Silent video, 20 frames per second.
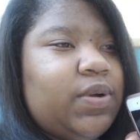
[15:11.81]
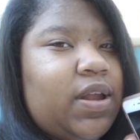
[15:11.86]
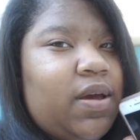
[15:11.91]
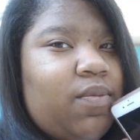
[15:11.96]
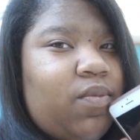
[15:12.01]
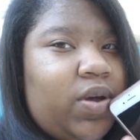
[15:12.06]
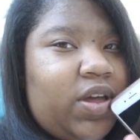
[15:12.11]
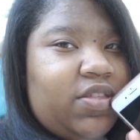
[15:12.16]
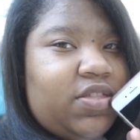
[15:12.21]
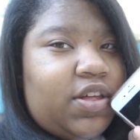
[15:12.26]
when
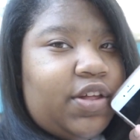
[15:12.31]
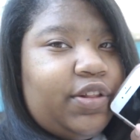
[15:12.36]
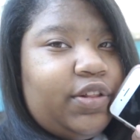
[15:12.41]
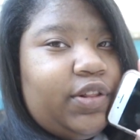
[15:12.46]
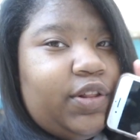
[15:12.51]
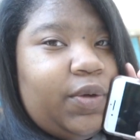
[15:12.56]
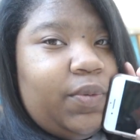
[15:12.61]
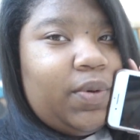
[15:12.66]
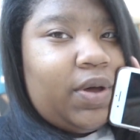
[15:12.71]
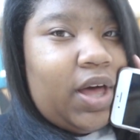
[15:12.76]
I'm with
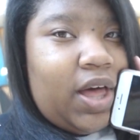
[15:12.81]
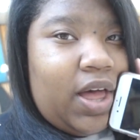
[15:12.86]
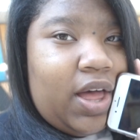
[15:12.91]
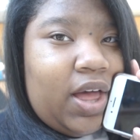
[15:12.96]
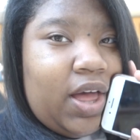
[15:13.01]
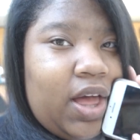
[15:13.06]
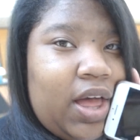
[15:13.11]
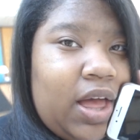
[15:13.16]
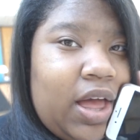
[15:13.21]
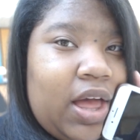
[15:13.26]
Luca.
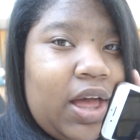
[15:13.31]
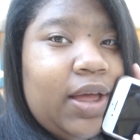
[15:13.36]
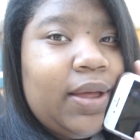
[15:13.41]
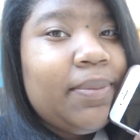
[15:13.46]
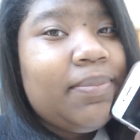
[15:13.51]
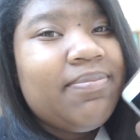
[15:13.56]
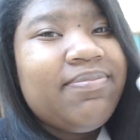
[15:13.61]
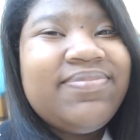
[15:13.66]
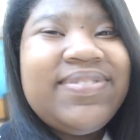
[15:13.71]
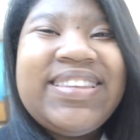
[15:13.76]

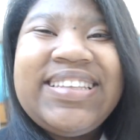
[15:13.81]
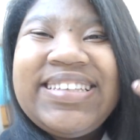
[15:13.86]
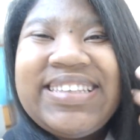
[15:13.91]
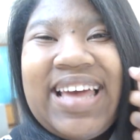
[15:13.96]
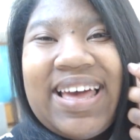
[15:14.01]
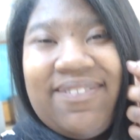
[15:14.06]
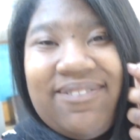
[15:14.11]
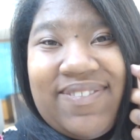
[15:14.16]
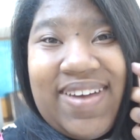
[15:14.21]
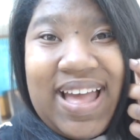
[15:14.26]

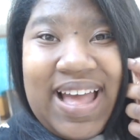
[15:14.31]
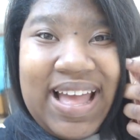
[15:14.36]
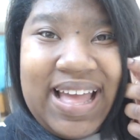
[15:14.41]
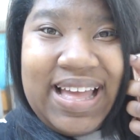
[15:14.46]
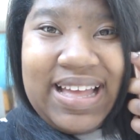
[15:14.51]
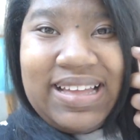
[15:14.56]
Bye.